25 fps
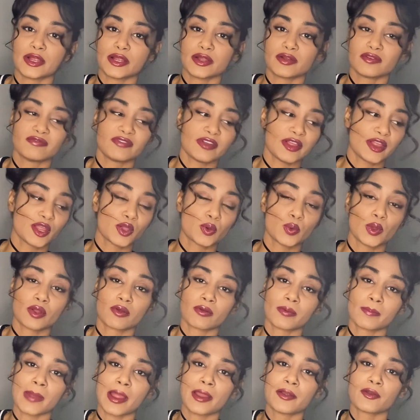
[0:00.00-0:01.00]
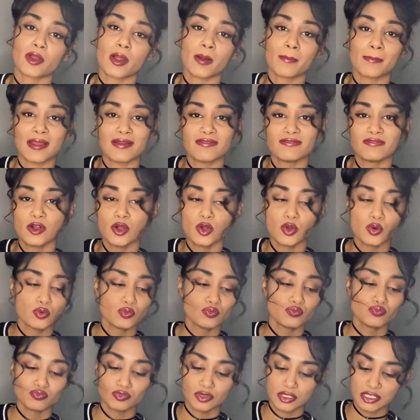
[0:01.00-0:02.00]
a very quick reminder on my phone,